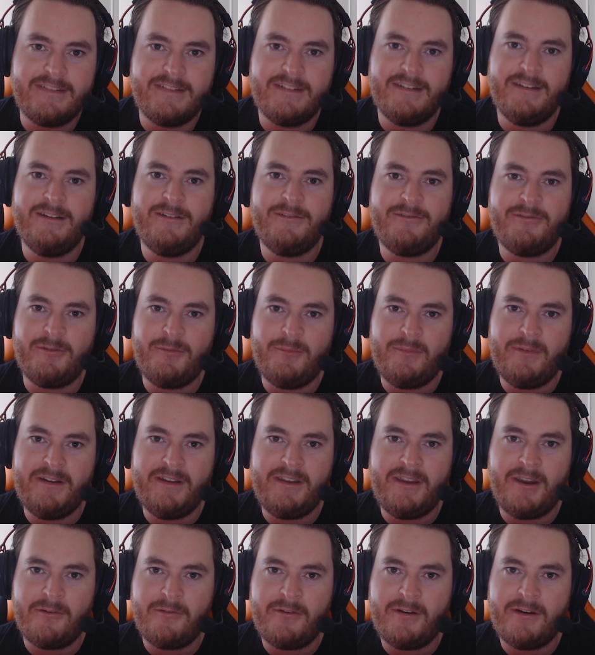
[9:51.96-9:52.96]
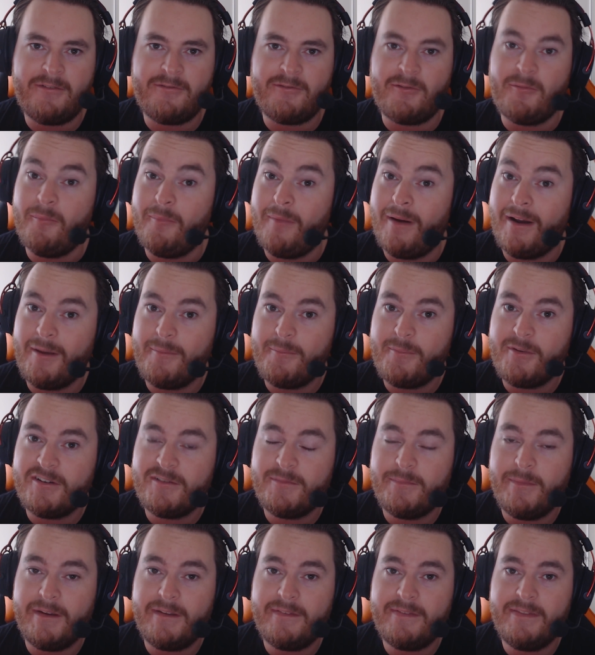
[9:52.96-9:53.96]
uh, from my career from my
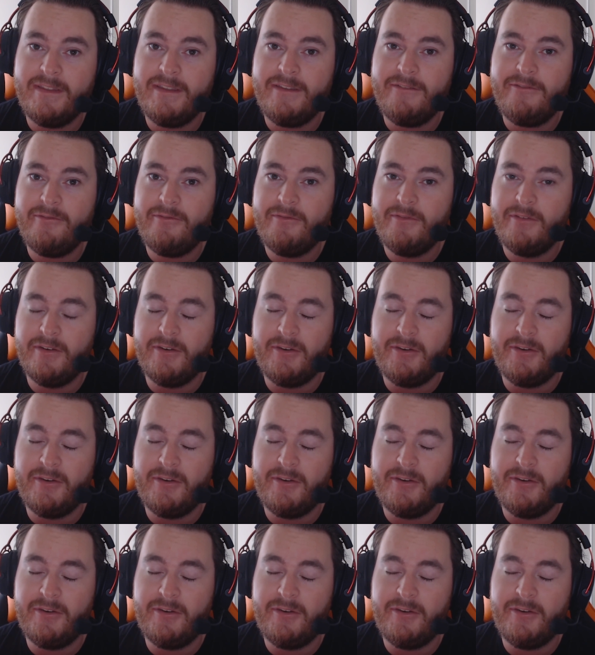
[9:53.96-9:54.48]
perspective.